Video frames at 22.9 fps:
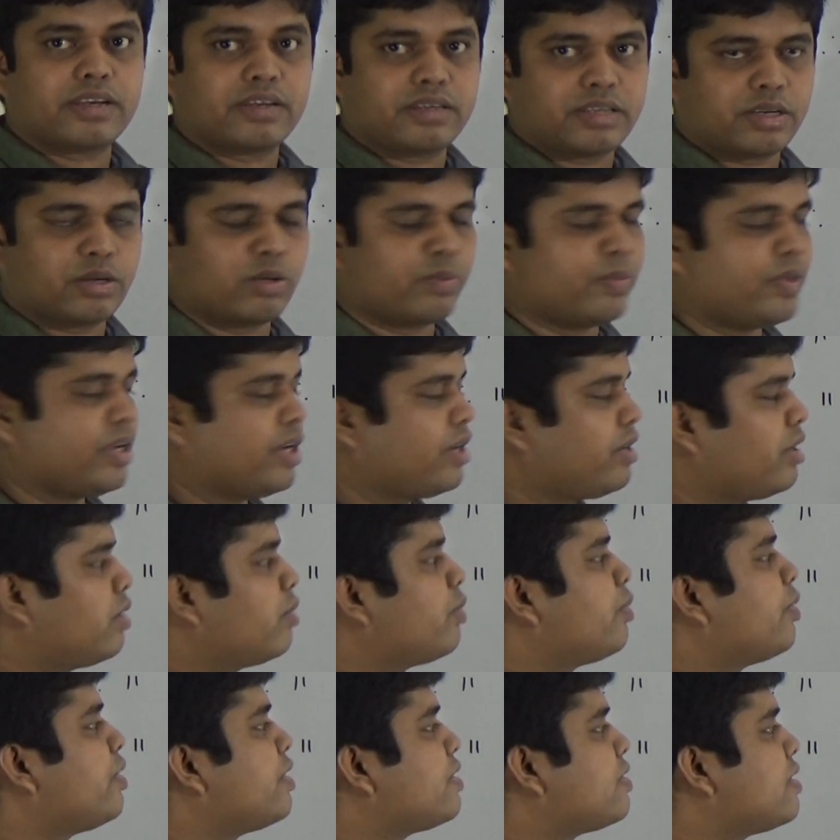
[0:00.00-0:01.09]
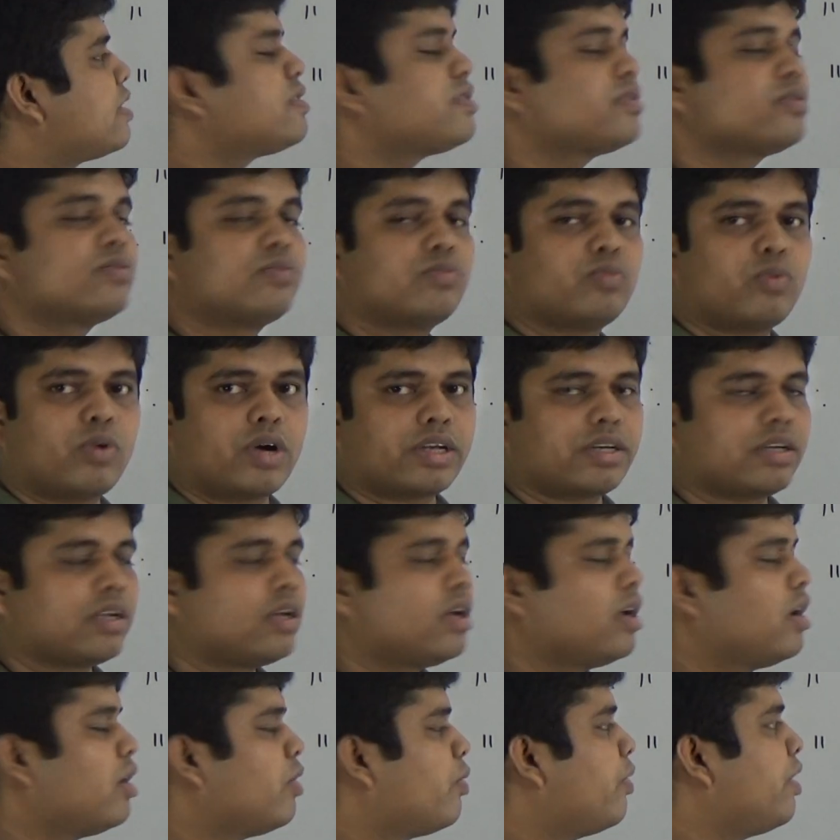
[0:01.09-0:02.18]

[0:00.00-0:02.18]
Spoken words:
denominator which is 1.